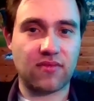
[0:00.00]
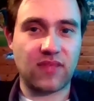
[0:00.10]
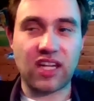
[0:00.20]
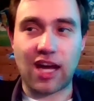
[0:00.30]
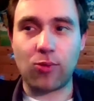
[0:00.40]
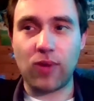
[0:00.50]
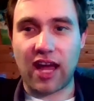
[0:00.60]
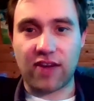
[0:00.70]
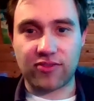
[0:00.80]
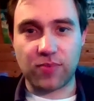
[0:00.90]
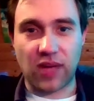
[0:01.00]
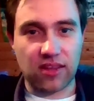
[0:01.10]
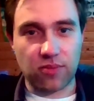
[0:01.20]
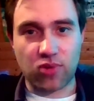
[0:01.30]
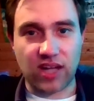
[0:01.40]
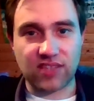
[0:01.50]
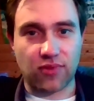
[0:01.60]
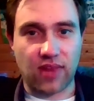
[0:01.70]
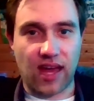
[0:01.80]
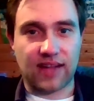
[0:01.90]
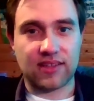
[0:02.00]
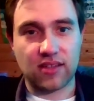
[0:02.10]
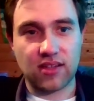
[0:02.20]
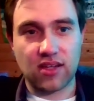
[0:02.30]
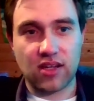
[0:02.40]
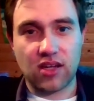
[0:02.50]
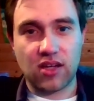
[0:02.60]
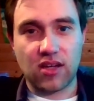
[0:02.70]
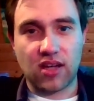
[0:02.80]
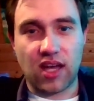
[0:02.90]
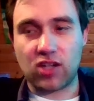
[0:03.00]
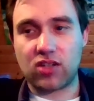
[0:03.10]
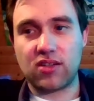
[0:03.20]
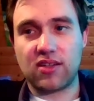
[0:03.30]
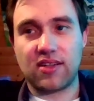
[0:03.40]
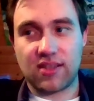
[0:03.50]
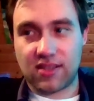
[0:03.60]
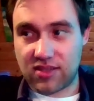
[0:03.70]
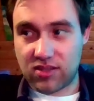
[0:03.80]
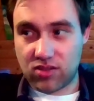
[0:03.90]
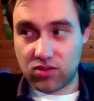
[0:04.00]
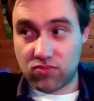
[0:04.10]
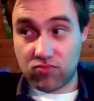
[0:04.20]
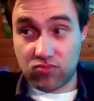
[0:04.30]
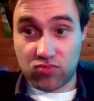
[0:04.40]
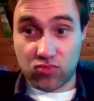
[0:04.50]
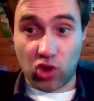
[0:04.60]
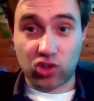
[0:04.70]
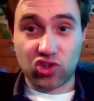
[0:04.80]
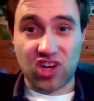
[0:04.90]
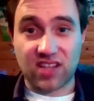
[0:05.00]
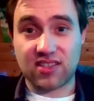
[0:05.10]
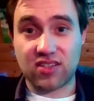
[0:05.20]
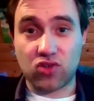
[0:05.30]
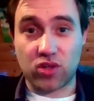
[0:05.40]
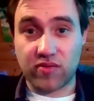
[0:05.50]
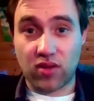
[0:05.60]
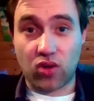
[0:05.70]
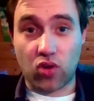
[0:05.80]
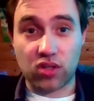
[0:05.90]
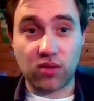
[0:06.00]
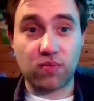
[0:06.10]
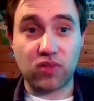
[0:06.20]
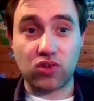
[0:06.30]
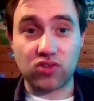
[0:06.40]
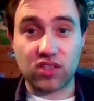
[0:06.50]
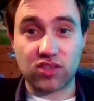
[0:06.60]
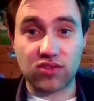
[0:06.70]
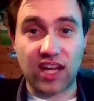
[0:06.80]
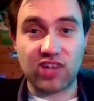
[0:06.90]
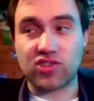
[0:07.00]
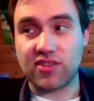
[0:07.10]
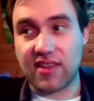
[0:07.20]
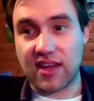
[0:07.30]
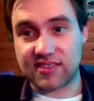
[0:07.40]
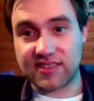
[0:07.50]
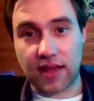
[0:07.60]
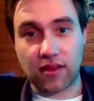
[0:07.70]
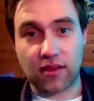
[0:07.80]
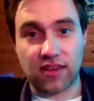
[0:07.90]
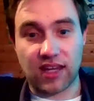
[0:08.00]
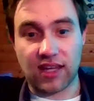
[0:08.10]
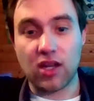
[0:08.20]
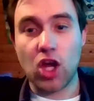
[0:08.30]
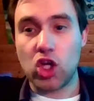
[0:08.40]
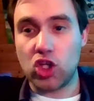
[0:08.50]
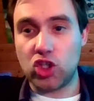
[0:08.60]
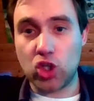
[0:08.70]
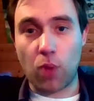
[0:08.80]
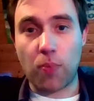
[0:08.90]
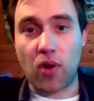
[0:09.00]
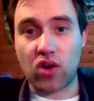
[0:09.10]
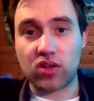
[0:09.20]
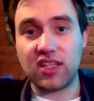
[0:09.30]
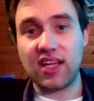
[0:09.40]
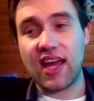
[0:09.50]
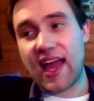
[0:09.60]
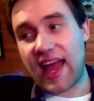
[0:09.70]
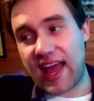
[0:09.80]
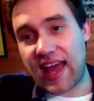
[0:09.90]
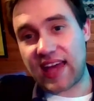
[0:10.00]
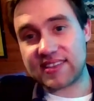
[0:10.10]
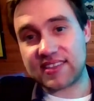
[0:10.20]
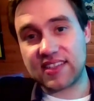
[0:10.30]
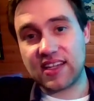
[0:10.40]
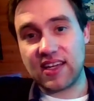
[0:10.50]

And now we have to pay the price for that. And not just in terms of the economy, but also education. There's another thing. Your party has